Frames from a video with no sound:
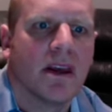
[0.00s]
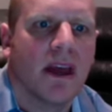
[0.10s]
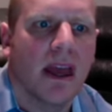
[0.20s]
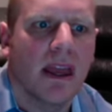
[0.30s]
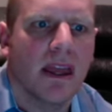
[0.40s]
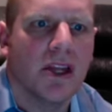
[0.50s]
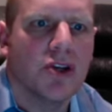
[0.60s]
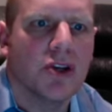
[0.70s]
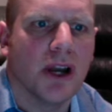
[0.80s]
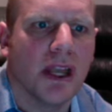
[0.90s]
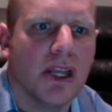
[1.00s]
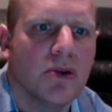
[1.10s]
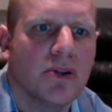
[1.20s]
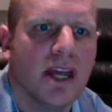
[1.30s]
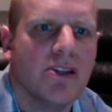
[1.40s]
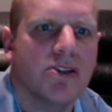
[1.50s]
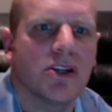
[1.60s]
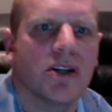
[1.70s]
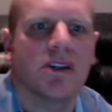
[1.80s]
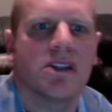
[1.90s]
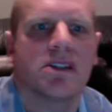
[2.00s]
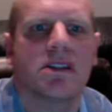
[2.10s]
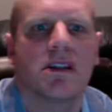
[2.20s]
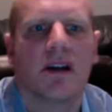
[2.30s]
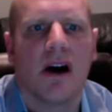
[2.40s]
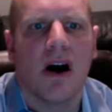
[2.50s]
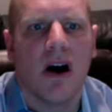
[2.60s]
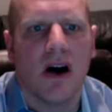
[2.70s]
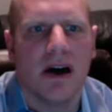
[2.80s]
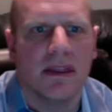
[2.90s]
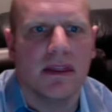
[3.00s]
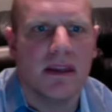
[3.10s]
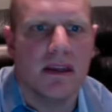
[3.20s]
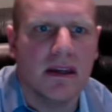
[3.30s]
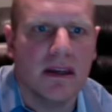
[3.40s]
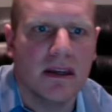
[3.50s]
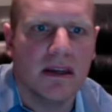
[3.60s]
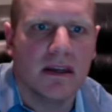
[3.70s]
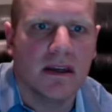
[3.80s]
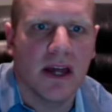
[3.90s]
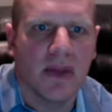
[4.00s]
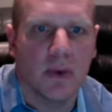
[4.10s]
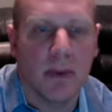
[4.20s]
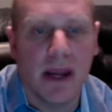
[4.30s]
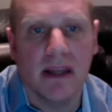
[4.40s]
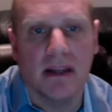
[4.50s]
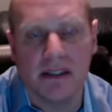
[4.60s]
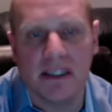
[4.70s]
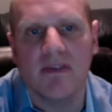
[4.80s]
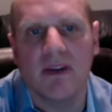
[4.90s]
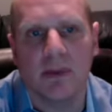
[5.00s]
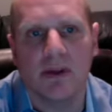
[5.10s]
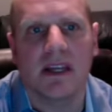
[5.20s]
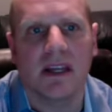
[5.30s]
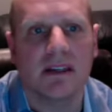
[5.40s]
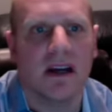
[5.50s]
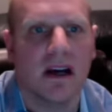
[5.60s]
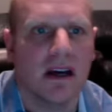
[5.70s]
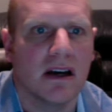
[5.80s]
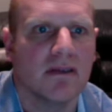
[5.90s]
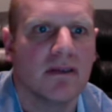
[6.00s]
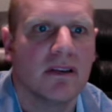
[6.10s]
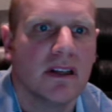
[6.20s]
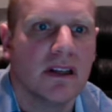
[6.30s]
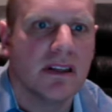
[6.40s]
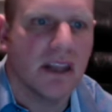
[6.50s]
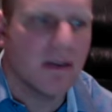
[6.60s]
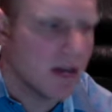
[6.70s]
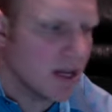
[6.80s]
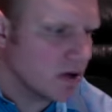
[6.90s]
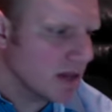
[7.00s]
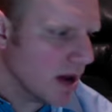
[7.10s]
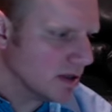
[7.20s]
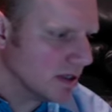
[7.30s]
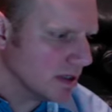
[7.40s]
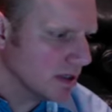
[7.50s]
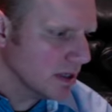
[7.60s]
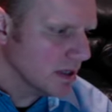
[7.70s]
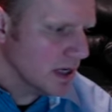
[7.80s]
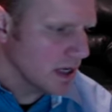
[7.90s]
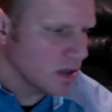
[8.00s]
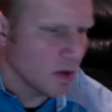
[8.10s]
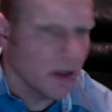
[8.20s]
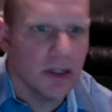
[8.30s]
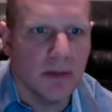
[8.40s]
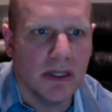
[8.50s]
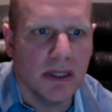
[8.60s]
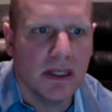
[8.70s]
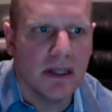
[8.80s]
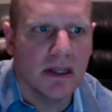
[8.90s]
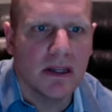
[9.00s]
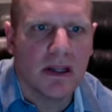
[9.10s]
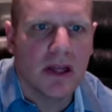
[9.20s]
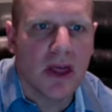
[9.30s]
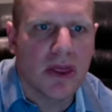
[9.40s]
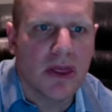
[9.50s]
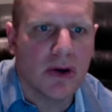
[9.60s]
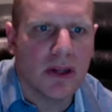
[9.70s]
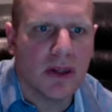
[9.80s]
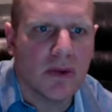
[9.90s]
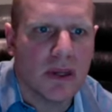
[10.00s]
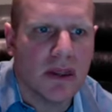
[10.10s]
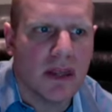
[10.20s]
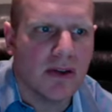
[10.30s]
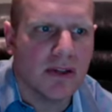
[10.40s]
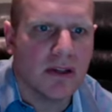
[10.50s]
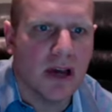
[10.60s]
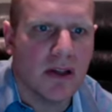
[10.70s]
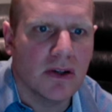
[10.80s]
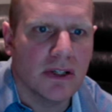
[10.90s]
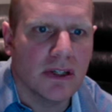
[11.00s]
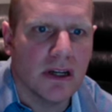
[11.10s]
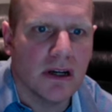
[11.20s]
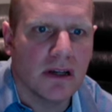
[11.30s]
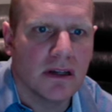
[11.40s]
And your annual debt service on the remaining, the 70% of $700,000 is going to be $33,000 a year.